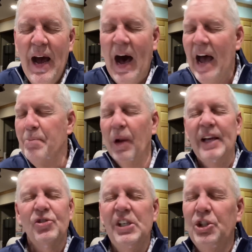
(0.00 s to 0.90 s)
I
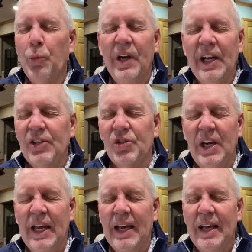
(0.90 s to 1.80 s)
bless each one
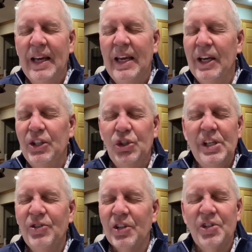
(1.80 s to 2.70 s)
listening in
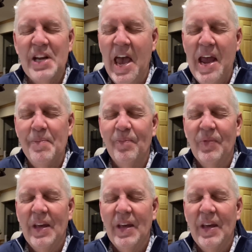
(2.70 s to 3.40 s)
Jesus' name.